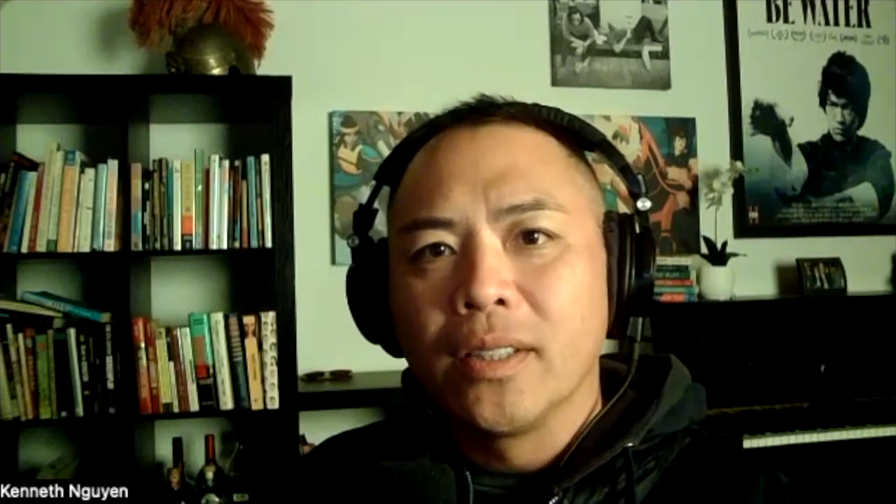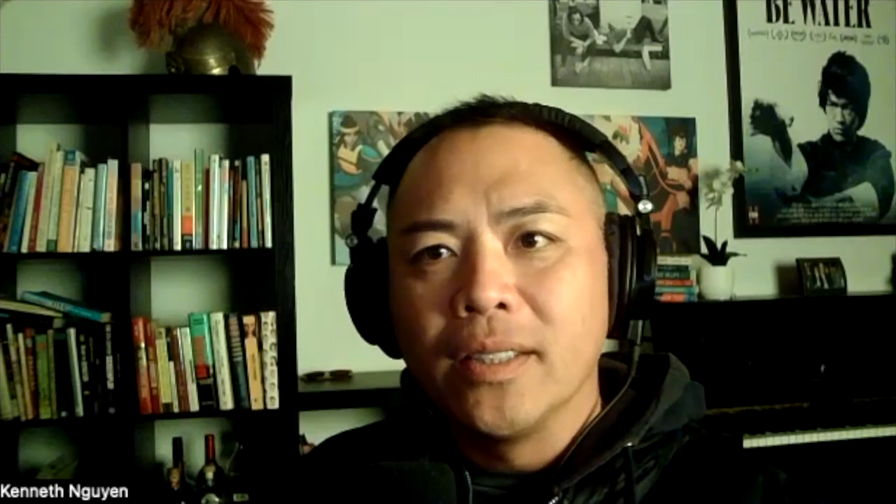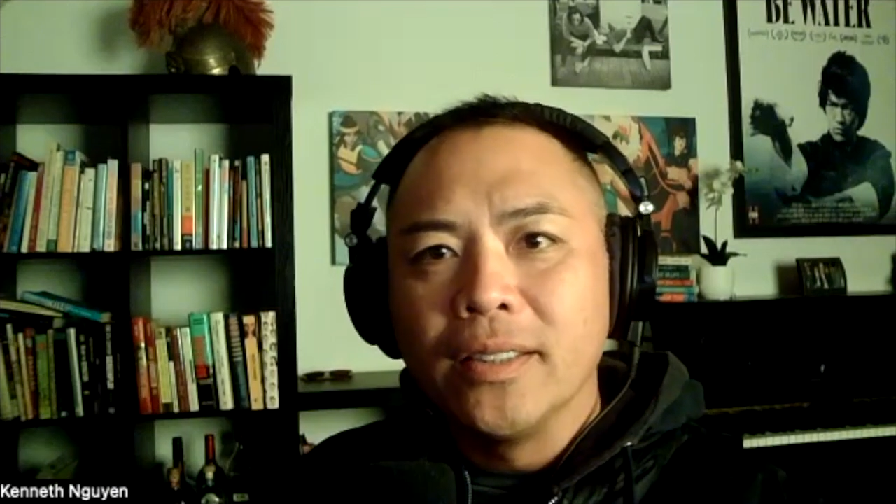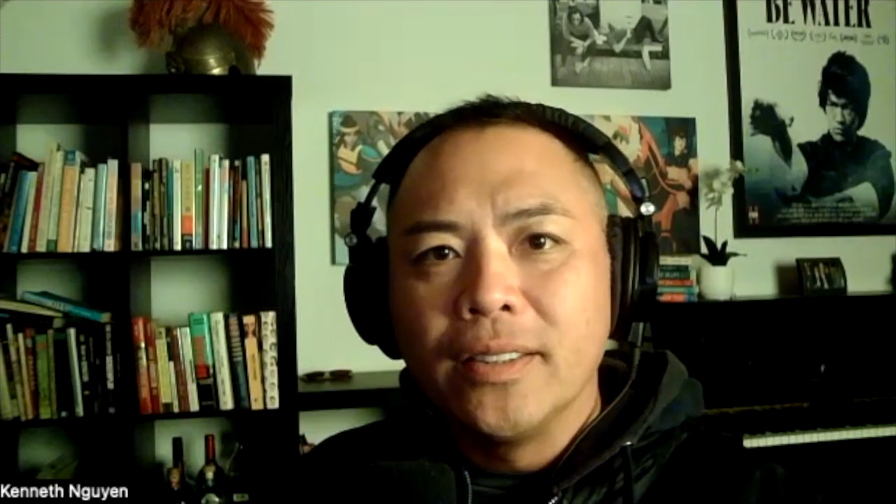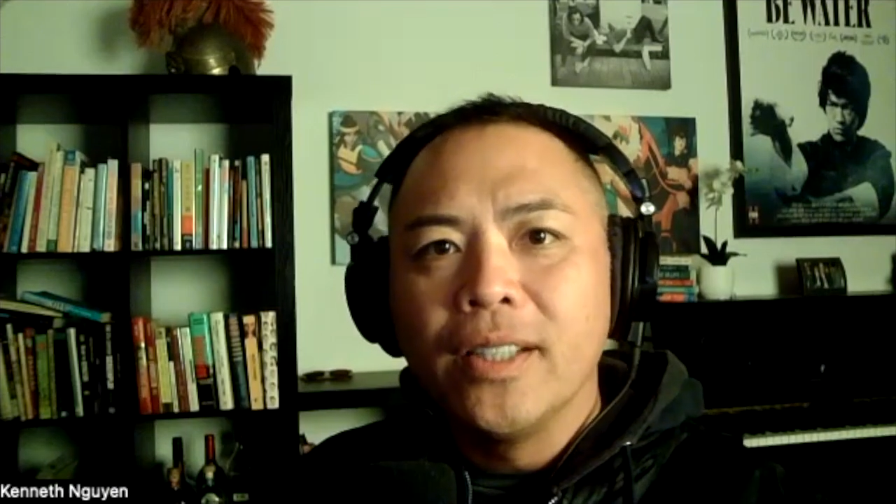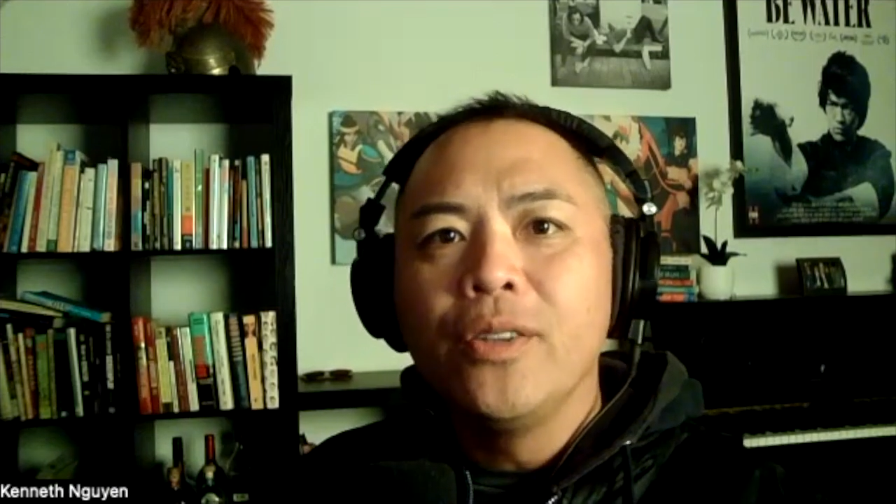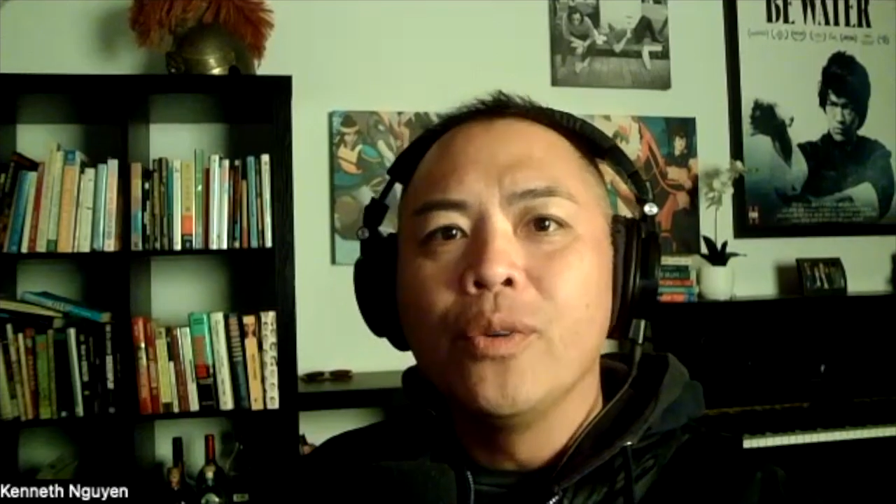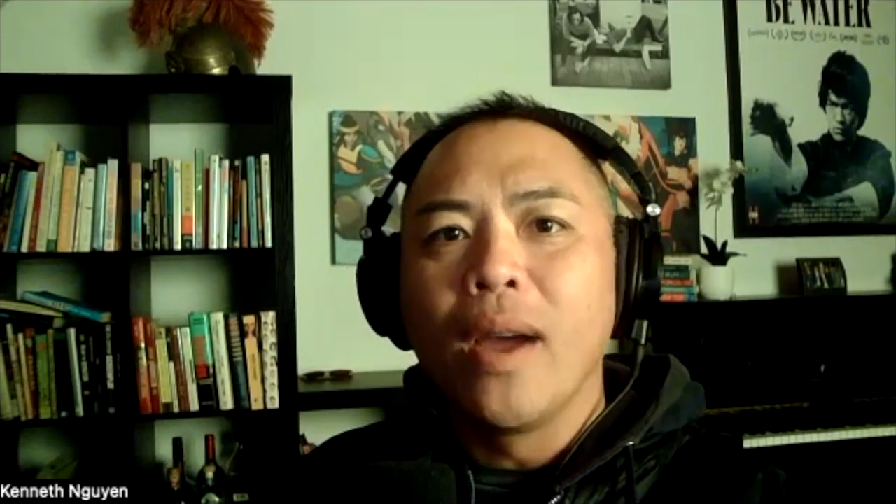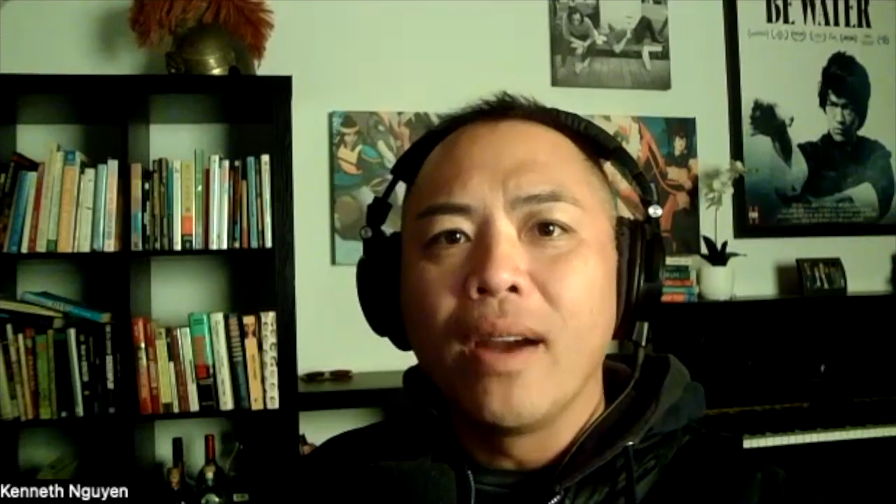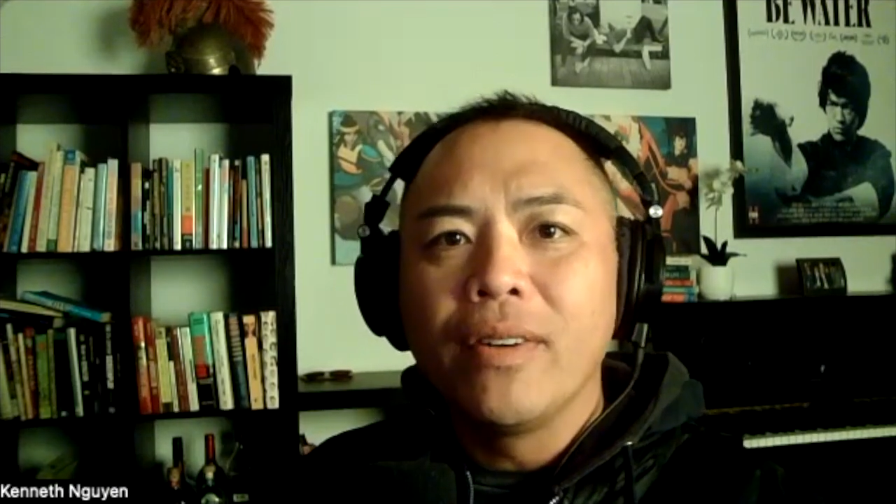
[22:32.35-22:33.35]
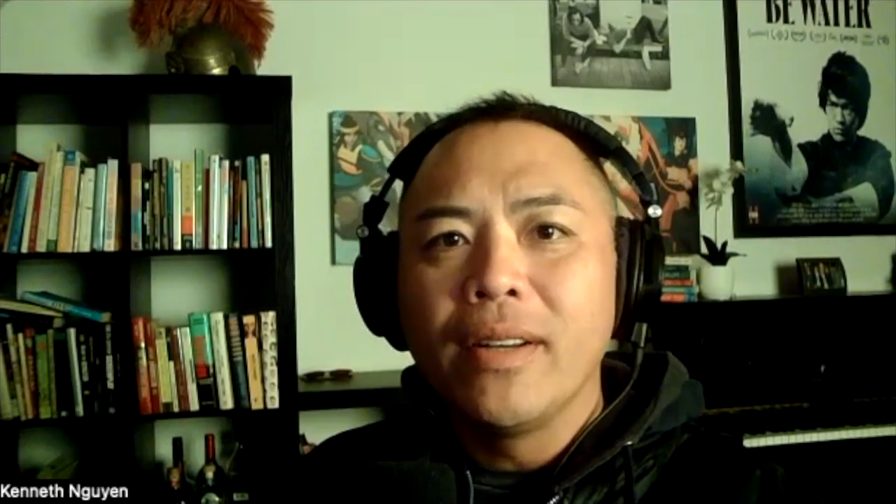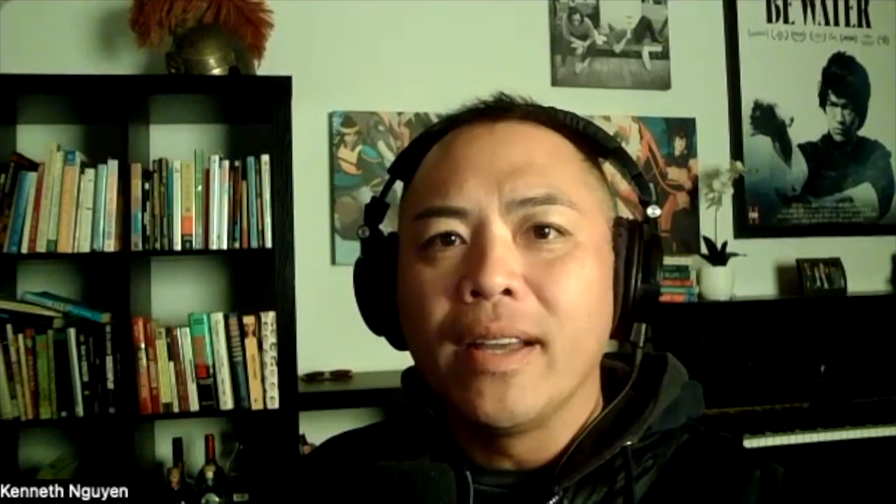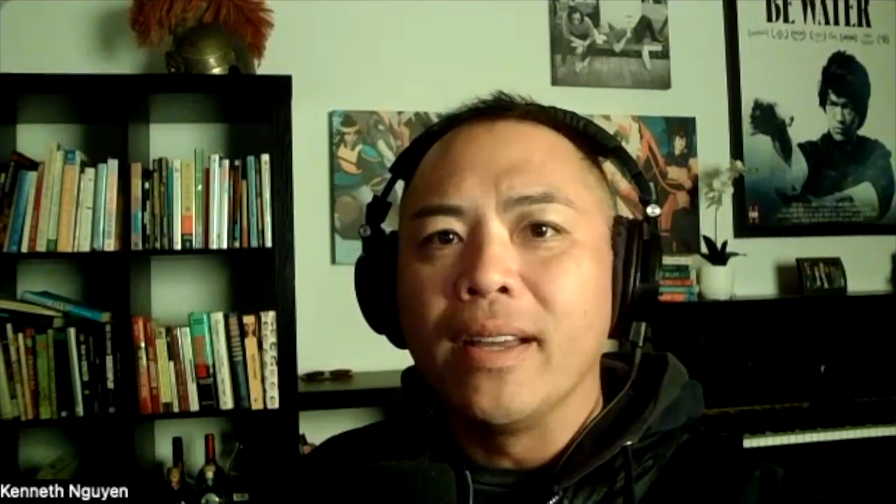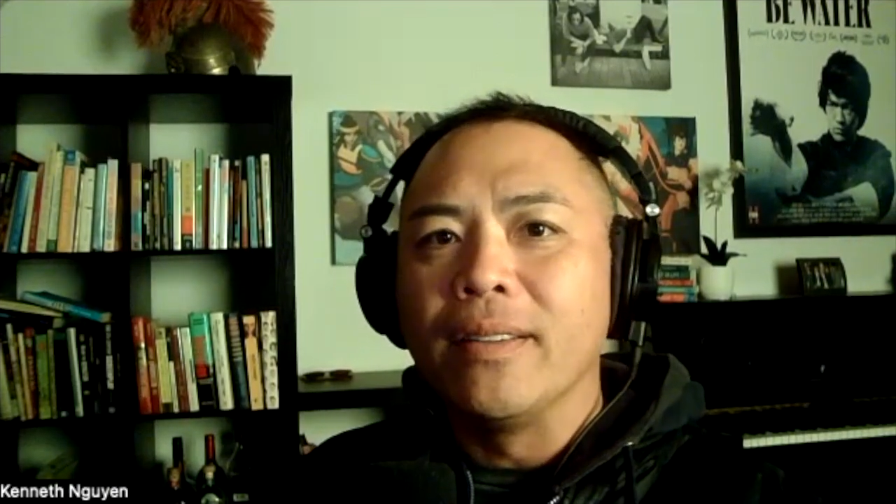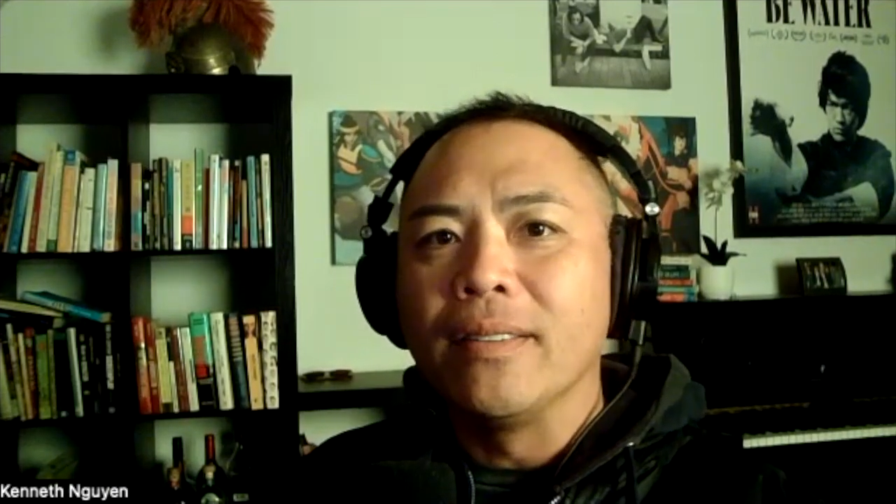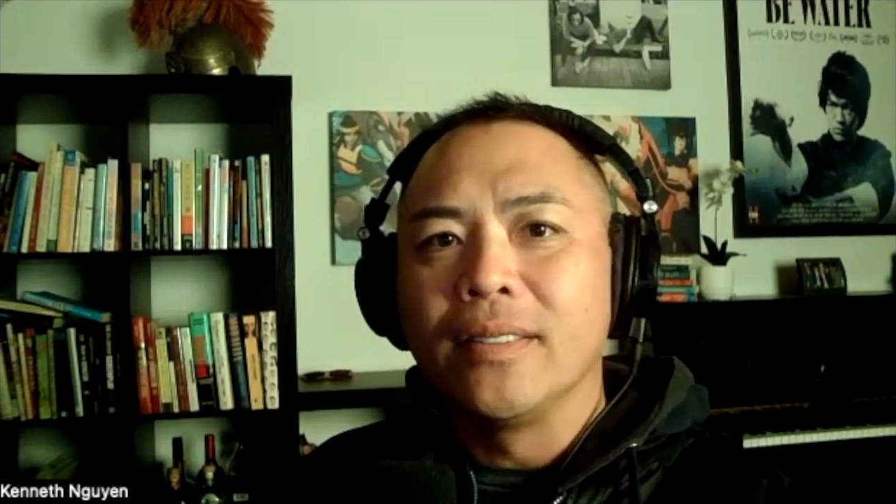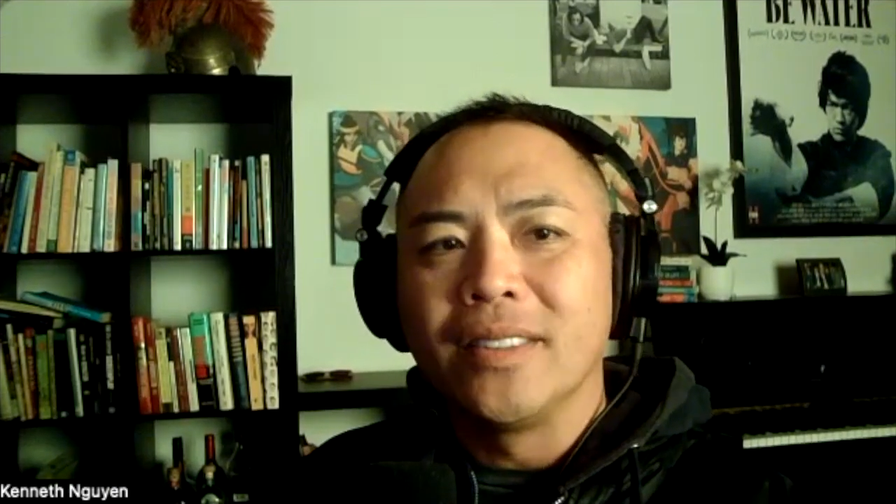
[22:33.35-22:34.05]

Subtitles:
continue every day